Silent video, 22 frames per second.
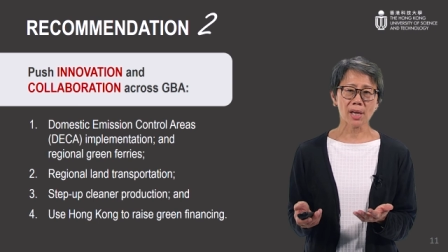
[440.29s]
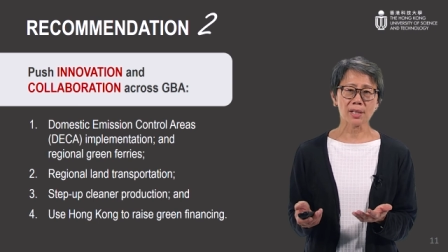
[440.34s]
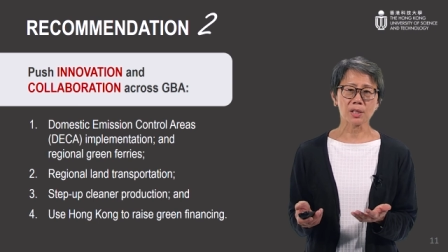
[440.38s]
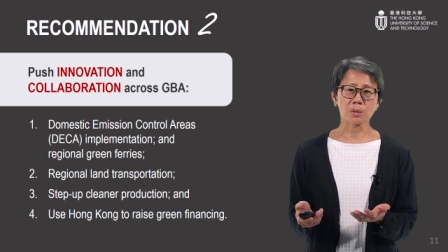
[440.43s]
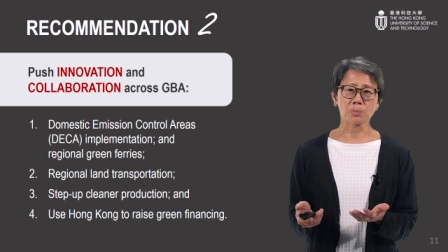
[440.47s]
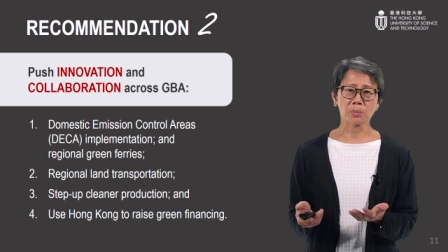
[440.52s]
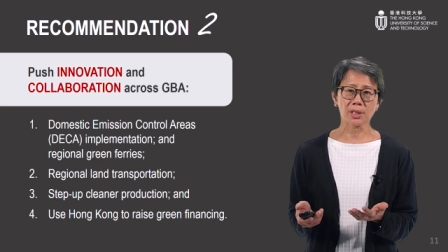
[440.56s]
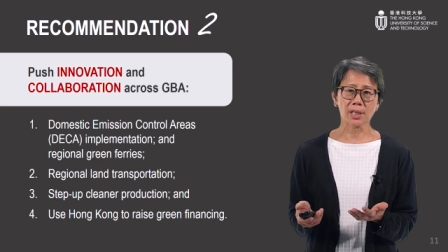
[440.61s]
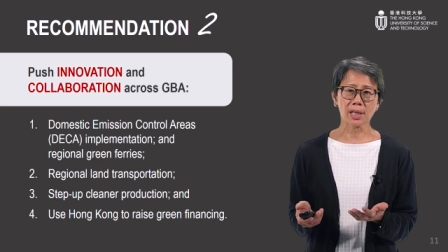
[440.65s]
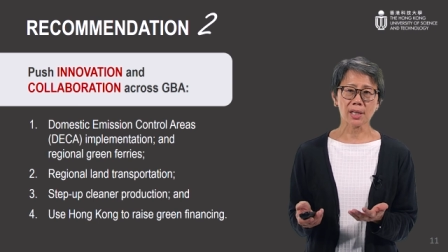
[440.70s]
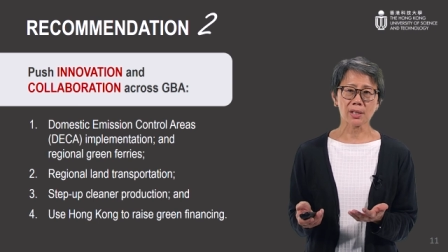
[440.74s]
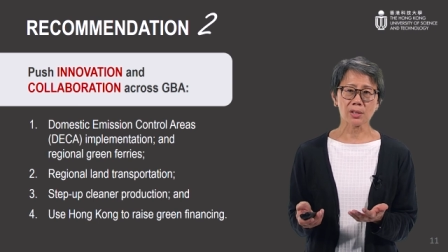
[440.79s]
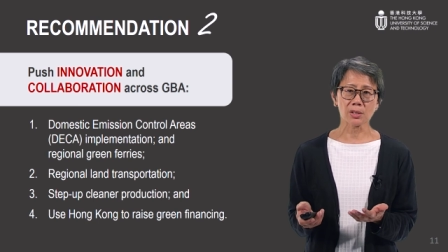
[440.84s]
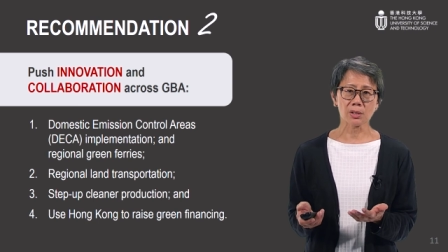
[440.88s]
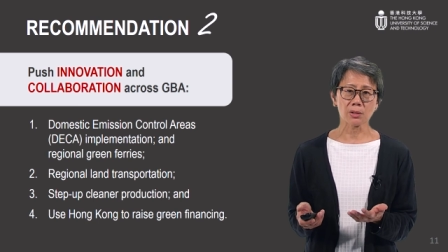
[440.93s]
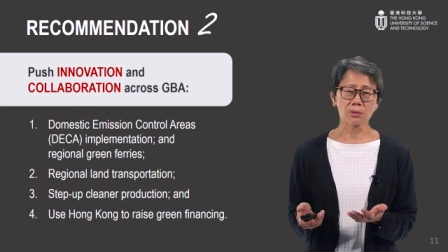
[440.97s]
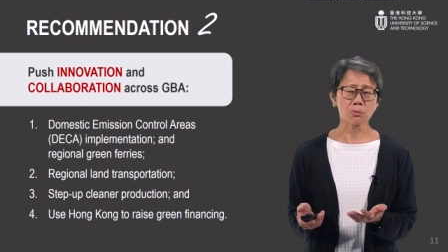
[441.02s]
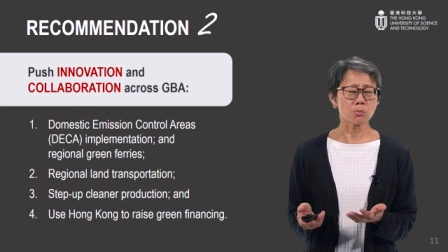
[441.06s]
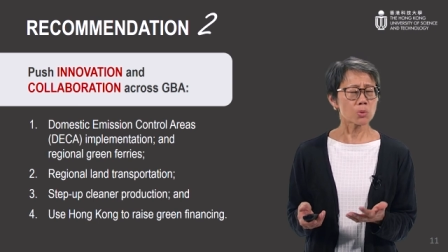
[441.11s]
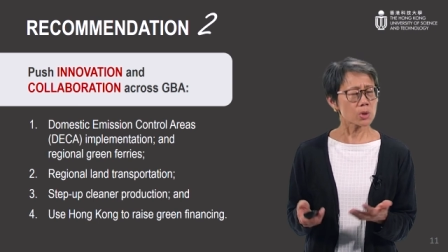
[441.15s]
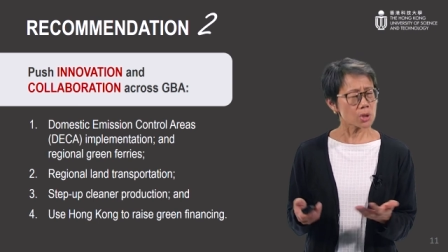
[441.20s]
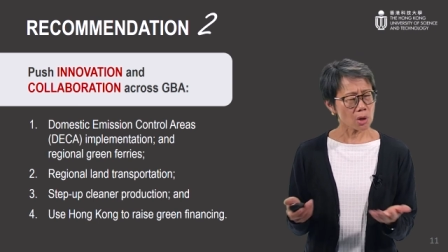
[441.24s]

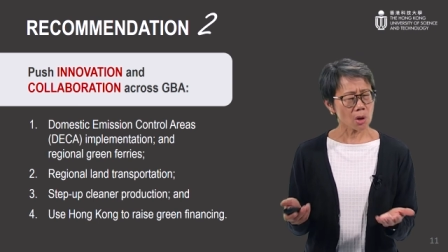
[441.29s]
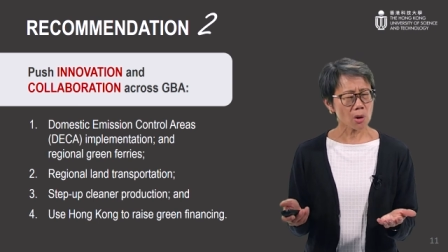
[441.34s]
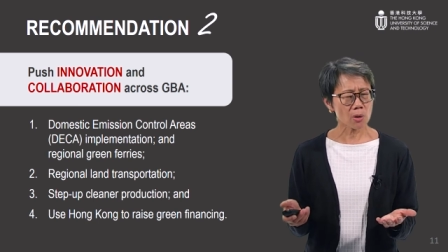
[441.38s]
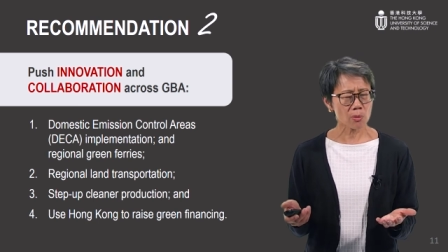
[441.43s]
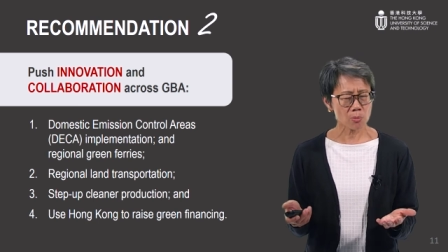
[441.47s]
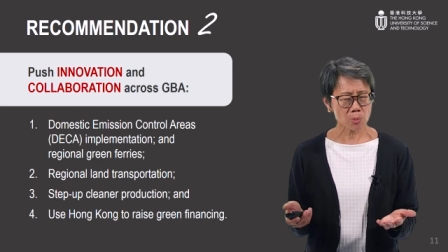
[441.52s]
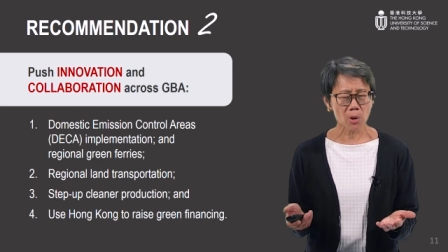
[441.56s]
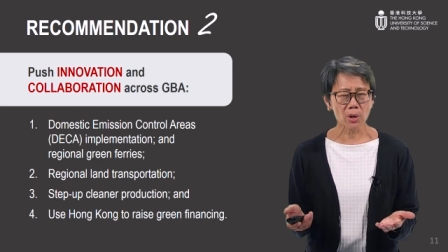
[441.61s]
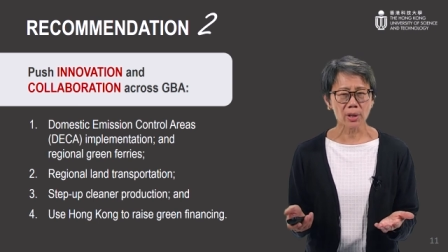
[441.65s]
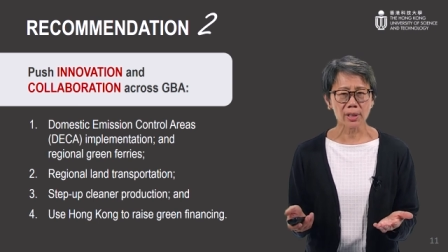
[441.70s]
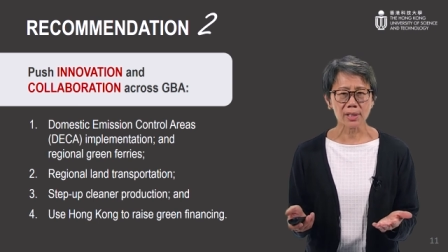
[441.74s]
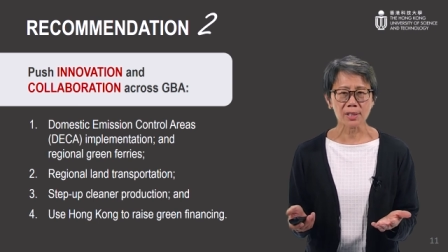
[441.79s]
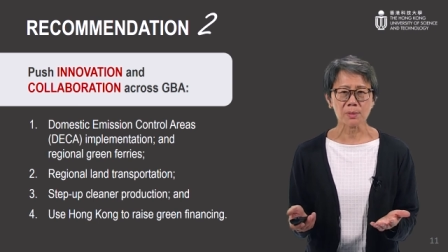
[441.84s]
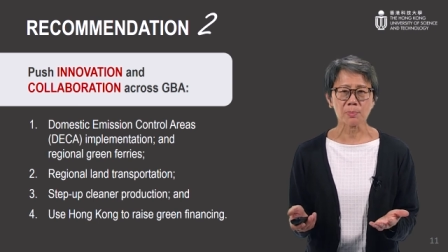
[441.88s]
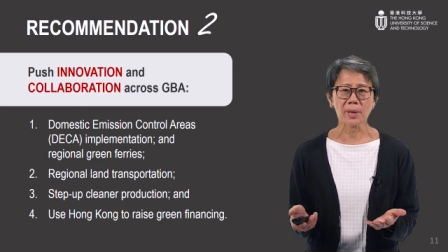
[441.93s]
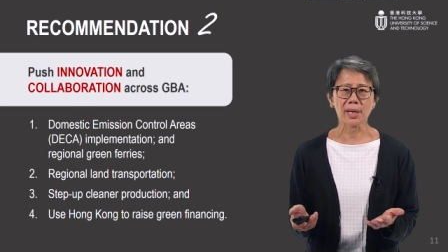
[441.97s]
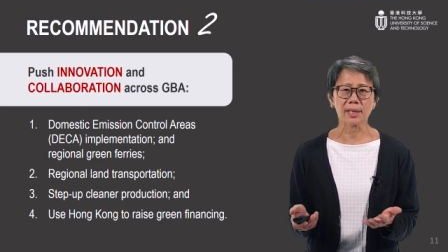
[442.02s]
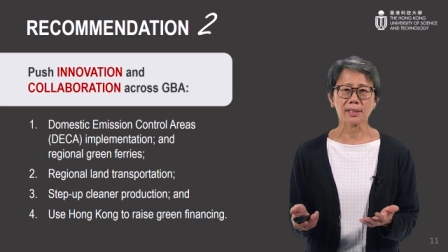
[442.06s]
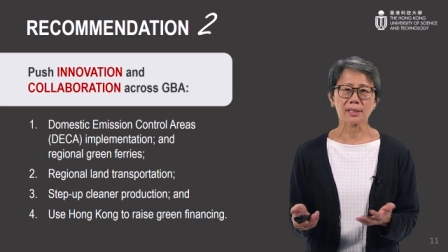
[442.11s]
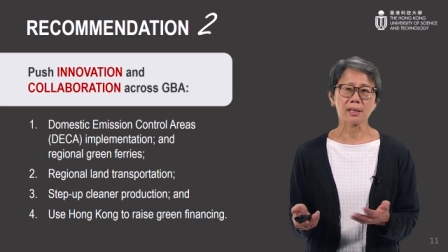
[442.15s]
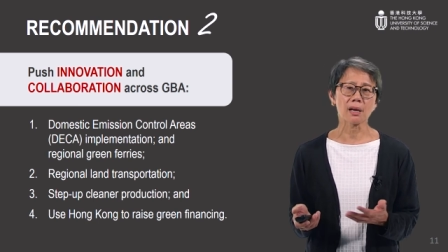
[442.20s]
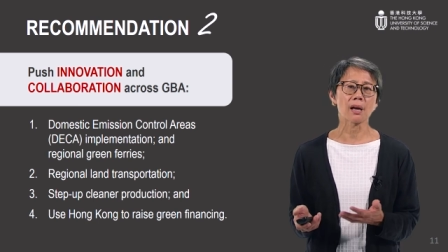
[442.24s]
transportation, which a lot of work
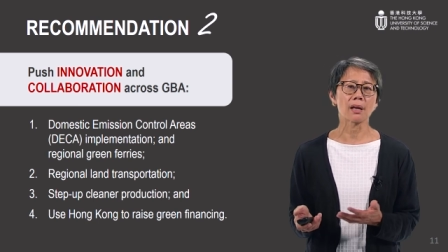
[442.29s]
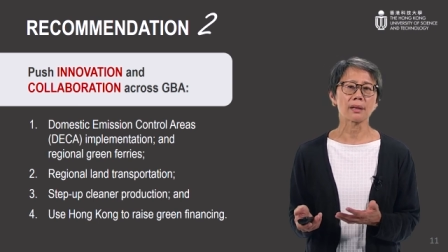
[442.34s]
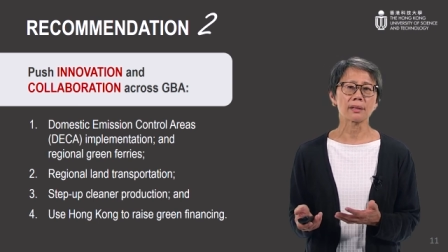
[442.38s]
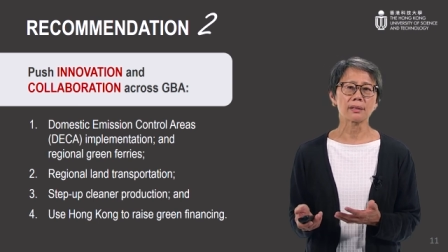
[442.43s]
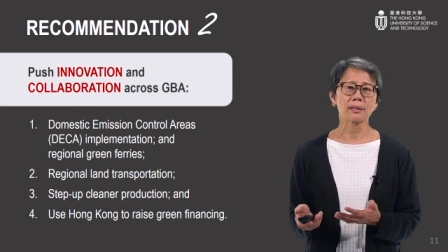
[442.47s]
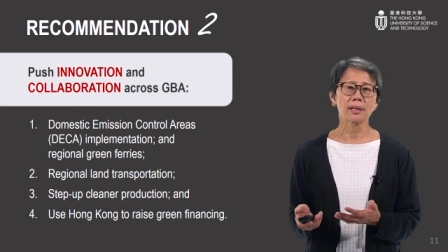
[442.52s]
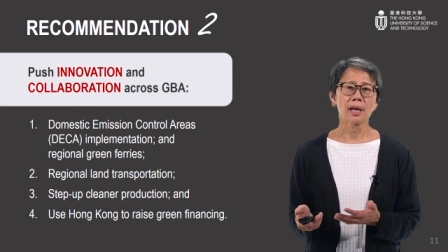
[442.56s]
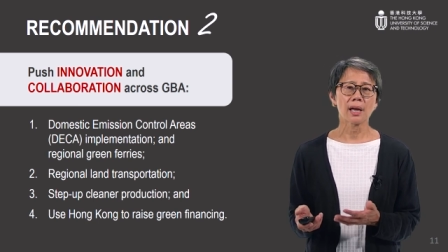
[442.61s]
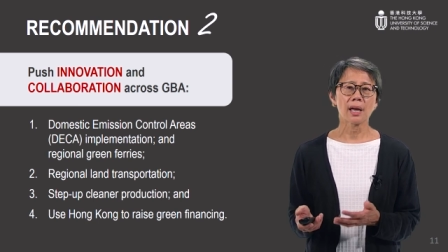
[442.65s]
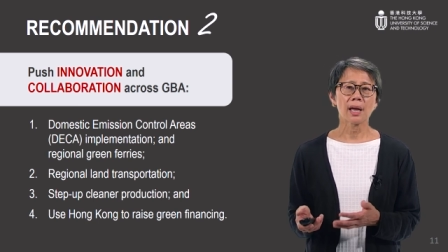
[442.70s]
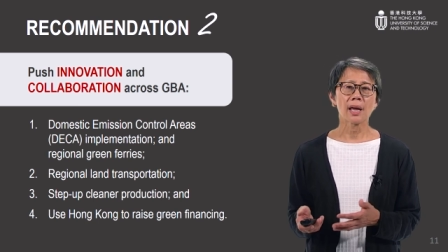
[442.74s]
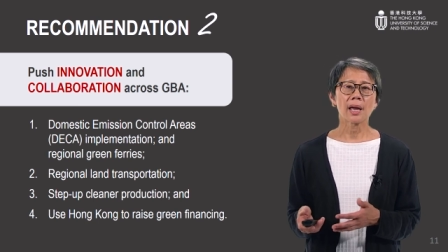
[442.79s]
is being done.